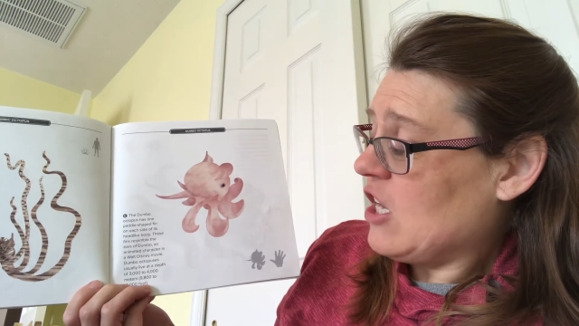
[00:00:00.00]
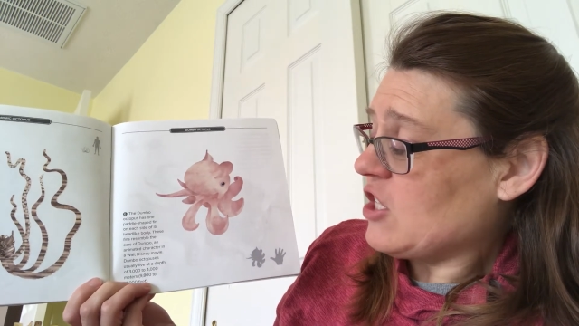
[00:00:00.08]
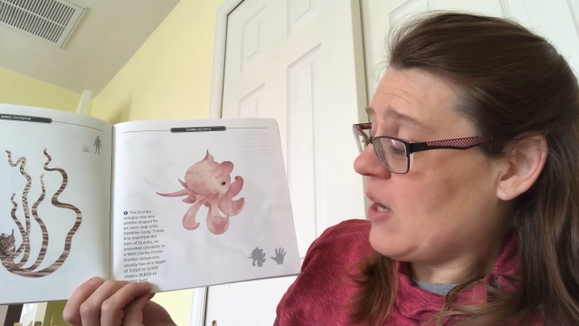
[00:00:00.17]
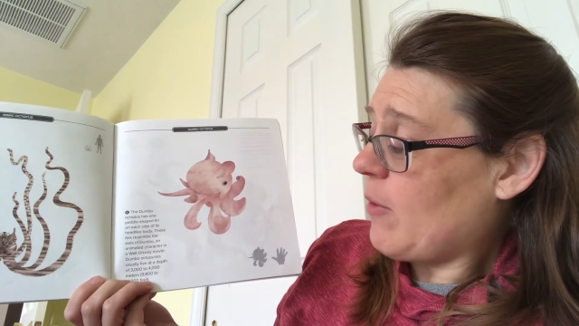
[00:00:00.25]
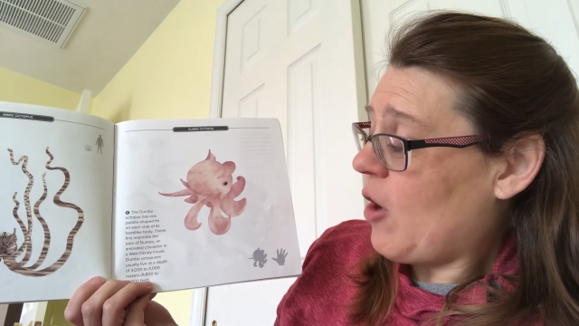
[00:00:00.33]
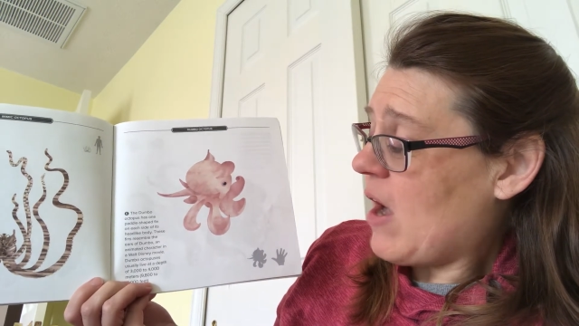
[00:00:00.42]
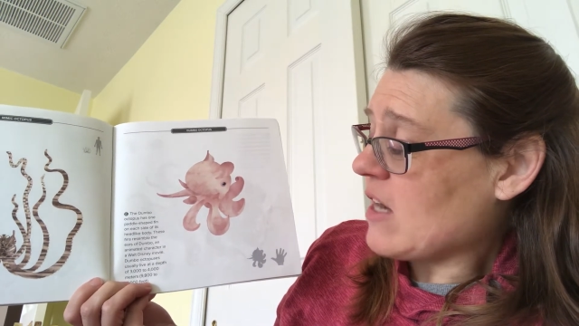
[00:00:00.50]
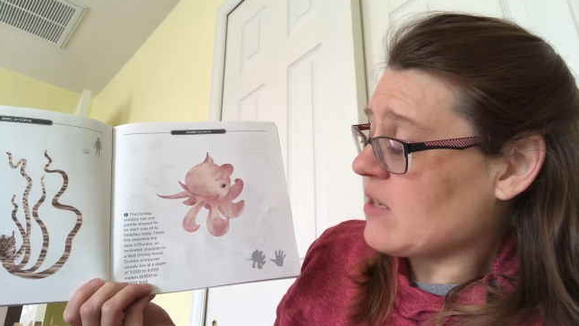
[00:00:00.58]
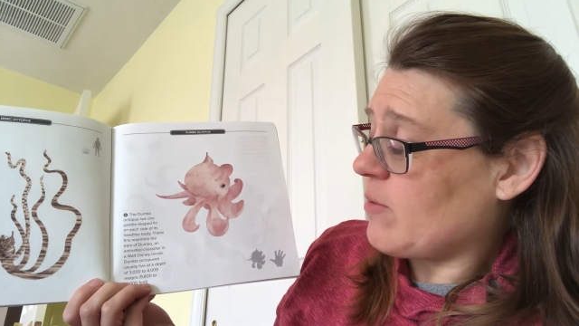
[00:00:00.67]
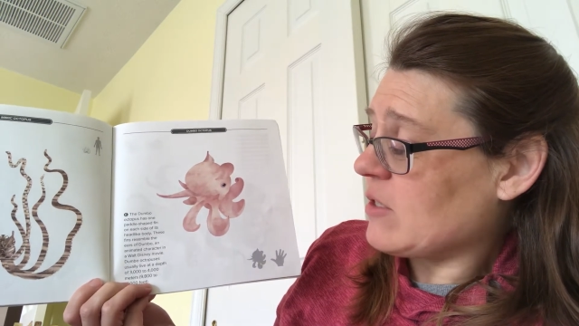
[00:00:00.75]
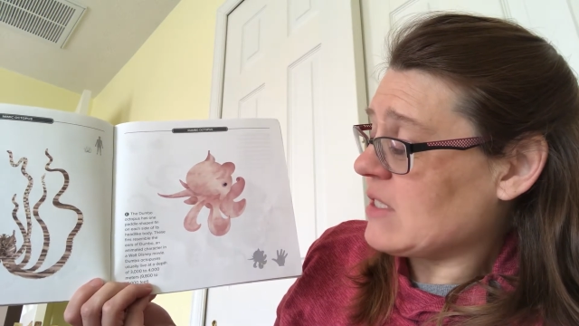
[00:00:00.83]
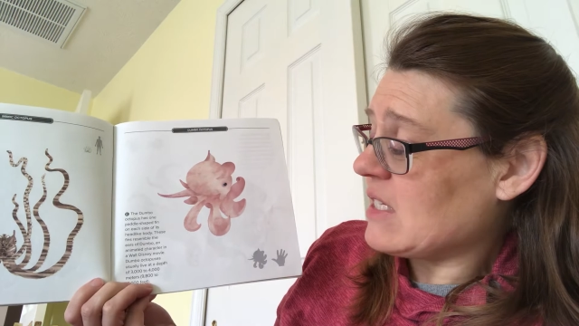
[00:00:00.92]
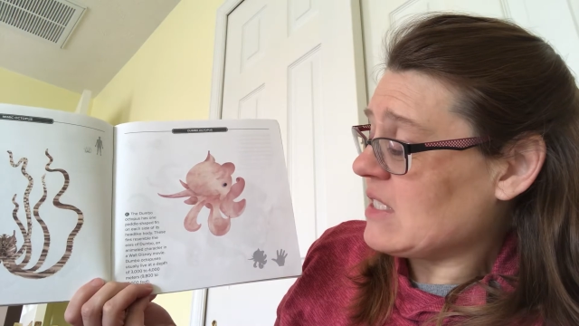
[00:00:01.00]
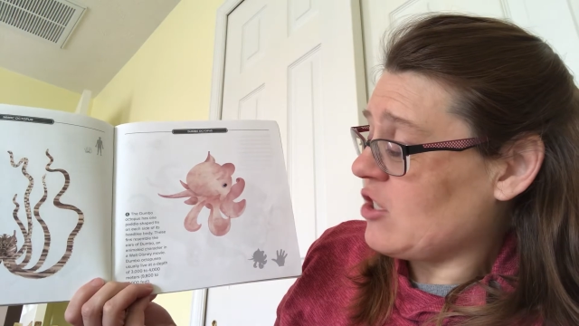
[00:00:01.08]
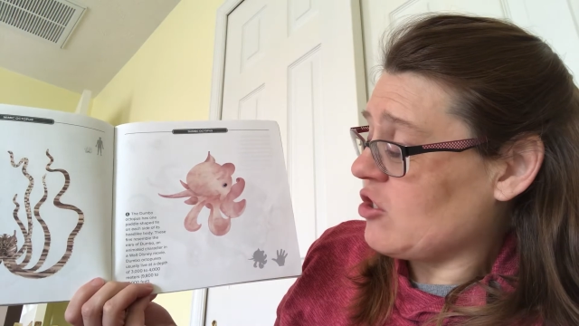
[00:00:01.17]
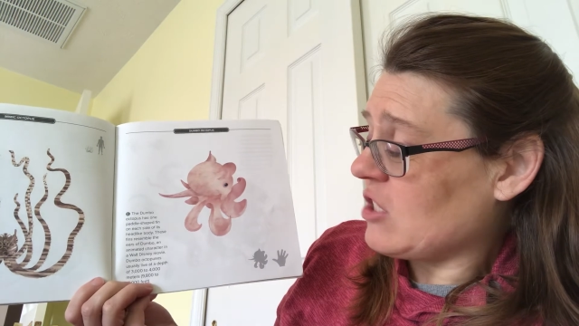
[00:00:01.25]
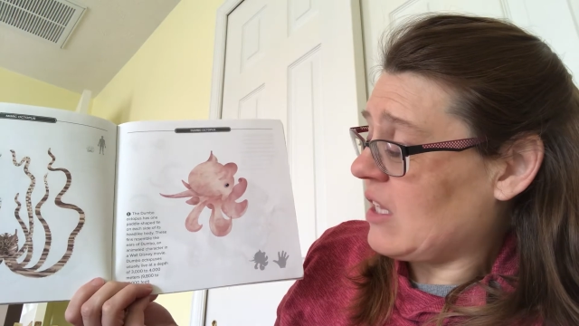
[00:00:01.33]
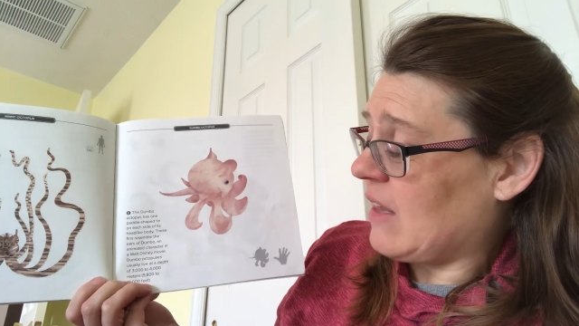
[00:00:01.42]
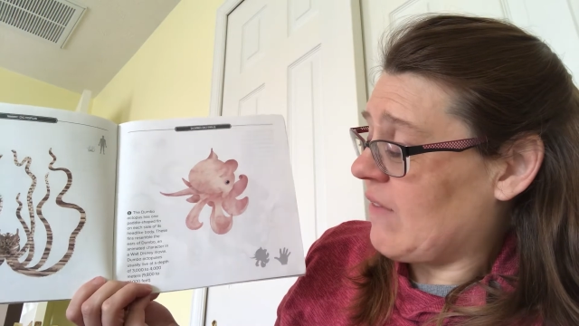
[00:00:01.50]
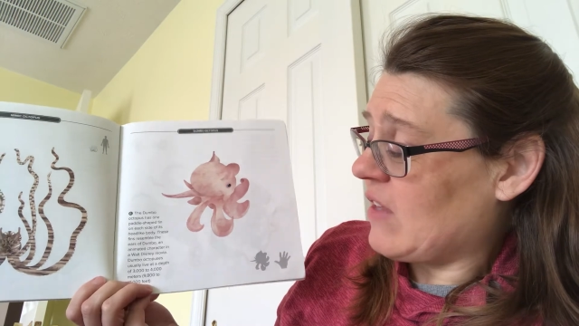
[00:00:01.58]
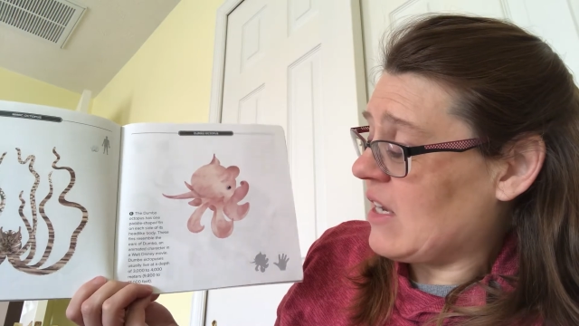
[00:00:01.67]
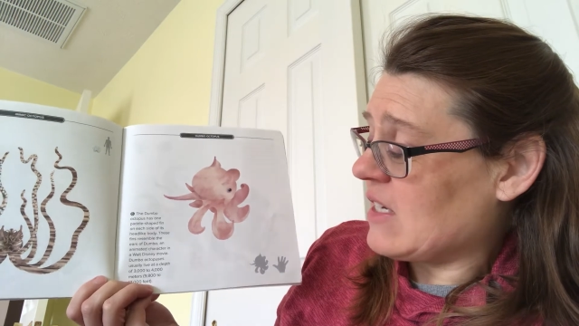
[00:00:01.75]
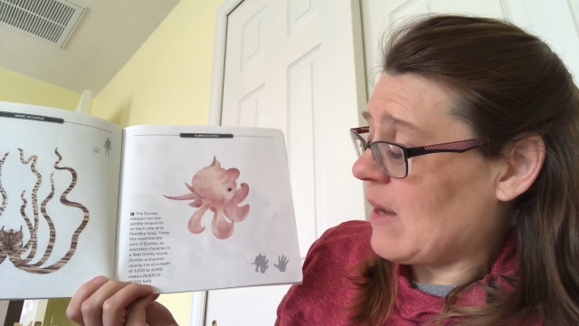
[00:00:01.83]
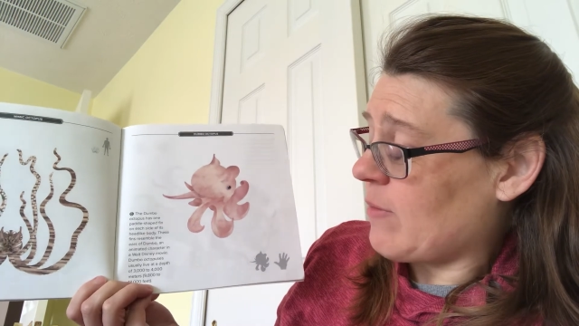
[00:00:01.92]
Dumbo octopuses usually live at
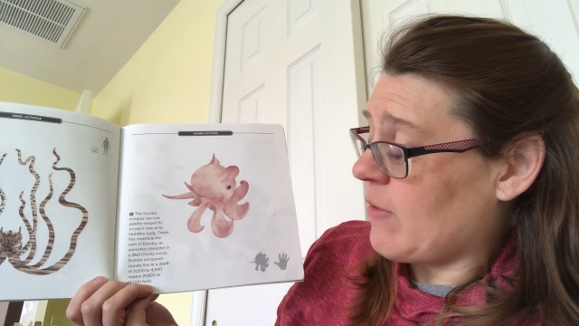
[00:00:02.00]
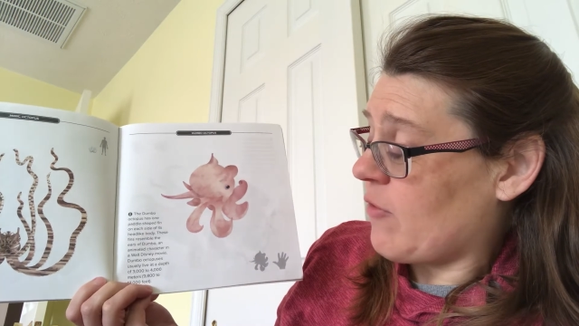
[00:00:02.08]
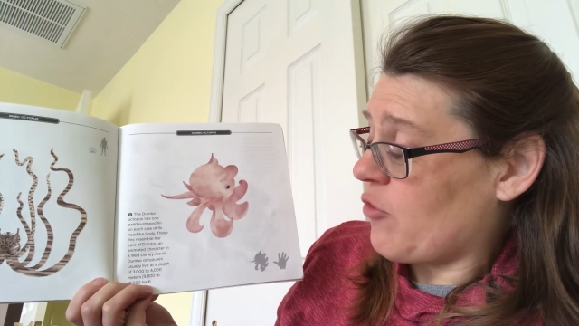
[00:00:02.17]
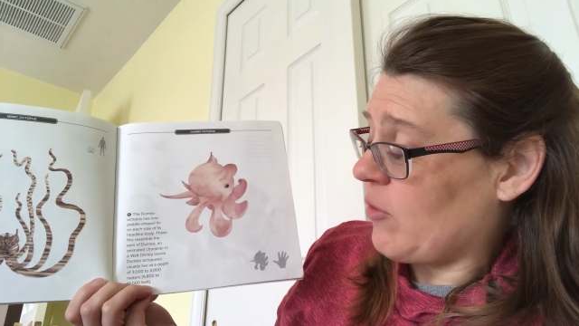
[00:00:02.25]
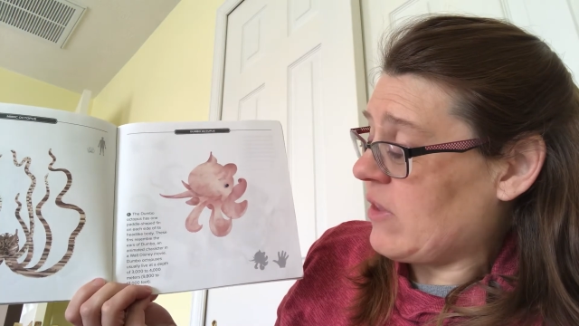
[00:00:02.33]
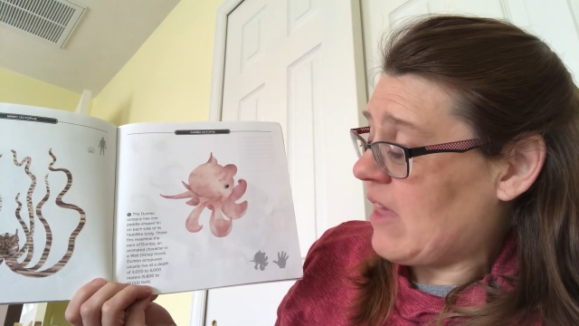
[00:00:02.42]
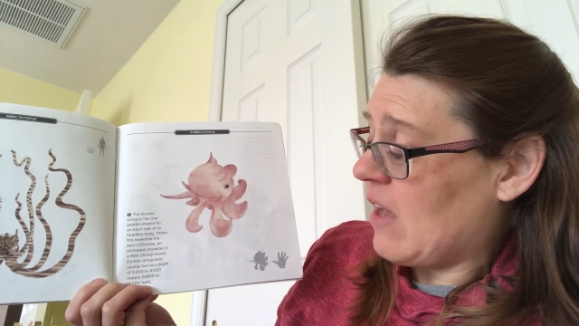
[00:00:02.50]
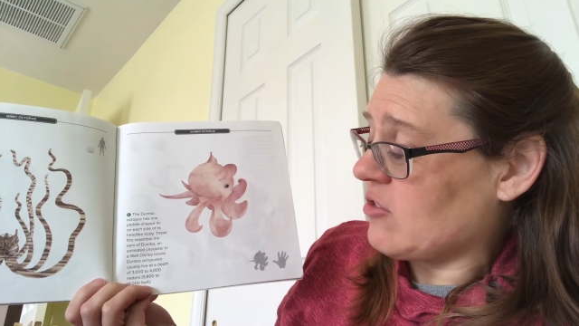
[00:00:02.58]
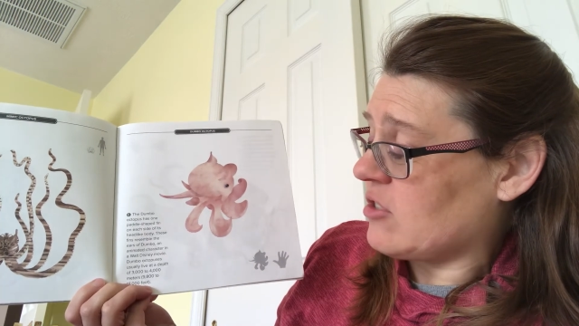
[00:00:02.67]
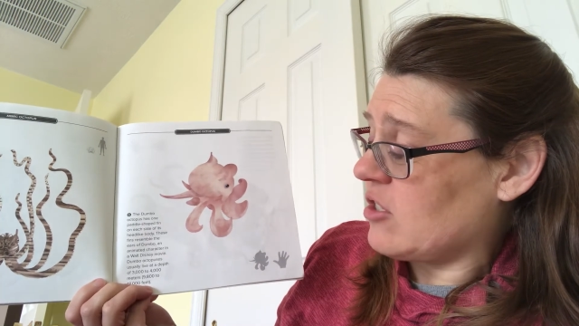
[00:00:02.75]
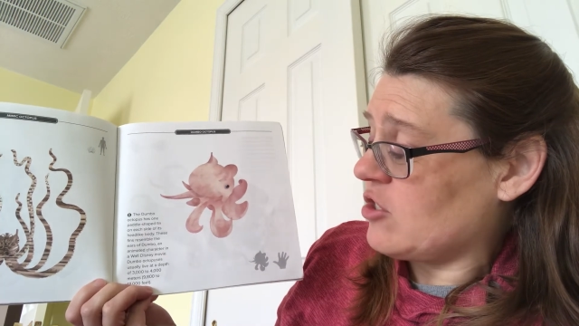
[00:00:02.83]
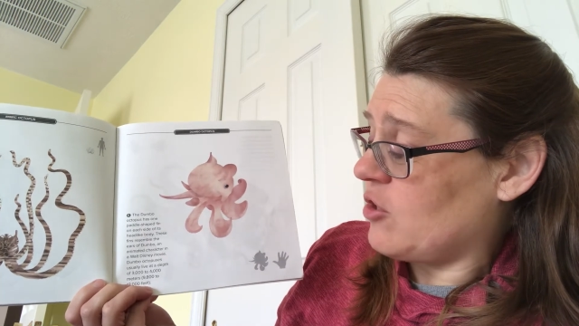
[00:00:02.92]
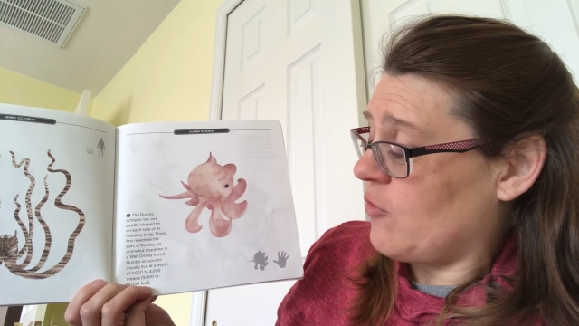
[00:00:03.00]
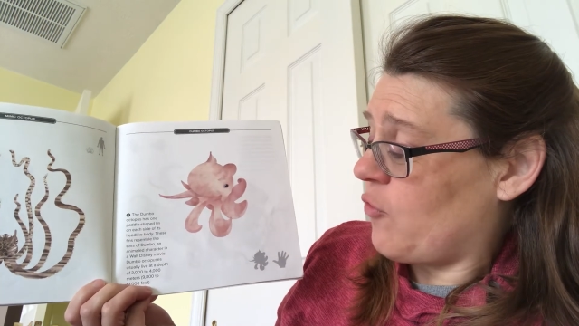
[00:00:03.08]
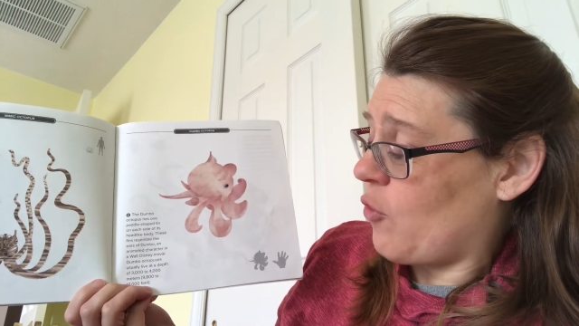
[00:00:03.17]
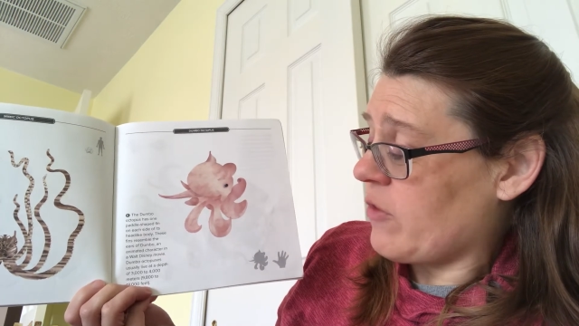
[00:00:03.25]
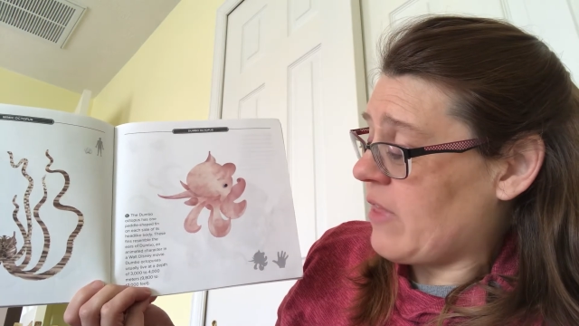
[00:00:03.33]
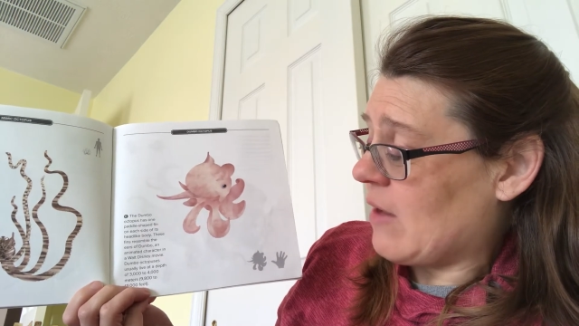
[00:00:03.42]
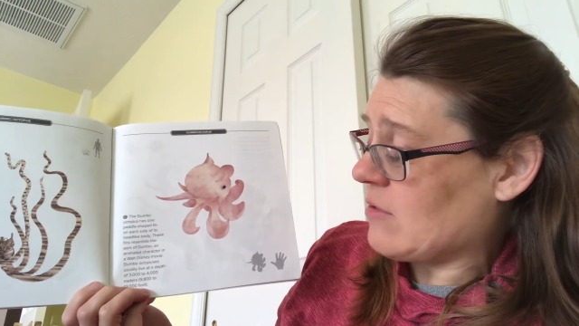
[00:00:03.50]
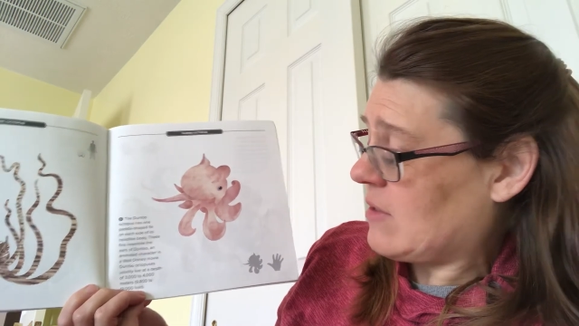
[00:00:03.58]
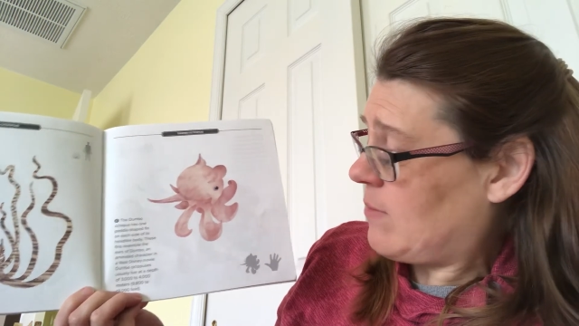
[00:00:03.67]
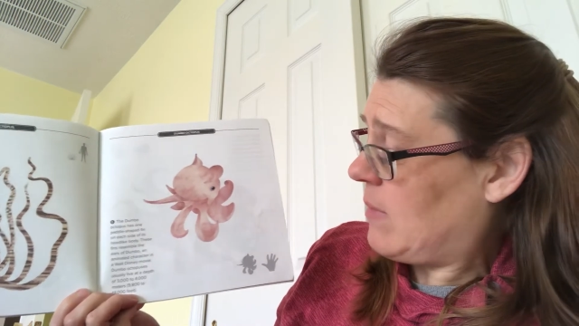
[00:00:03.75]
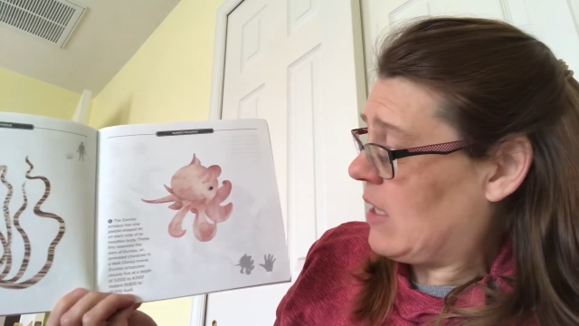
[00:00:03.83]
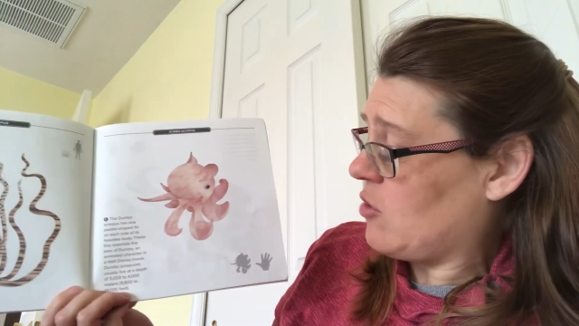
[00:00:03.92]
a depth of 3,000 to
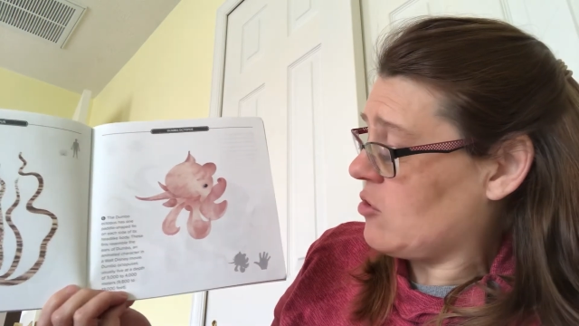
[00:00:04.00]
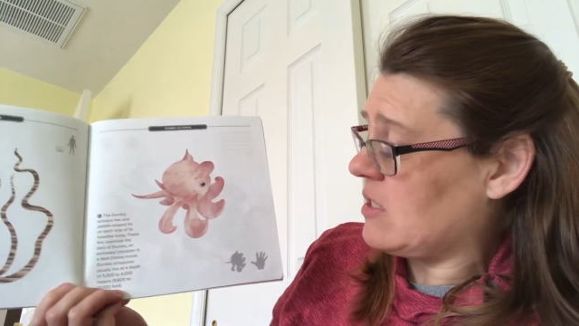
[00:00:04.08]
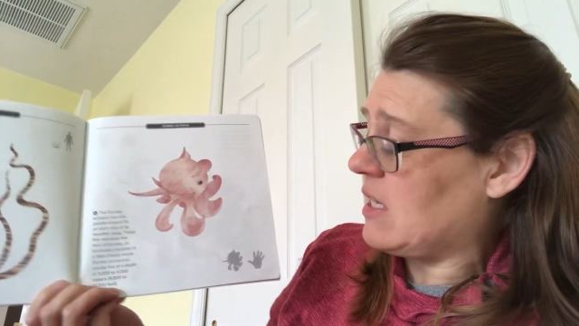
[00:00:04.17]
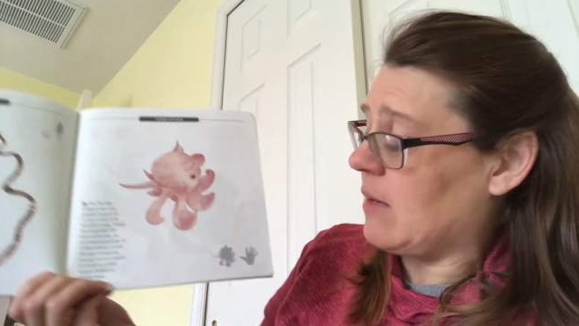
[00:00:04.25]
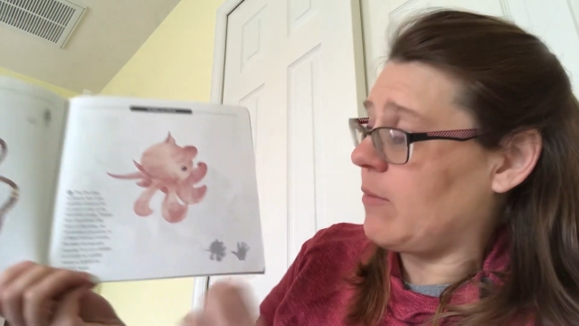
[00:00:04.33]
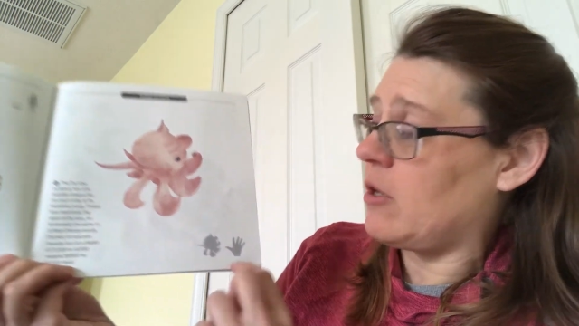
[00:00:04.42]
4,000 meters deep,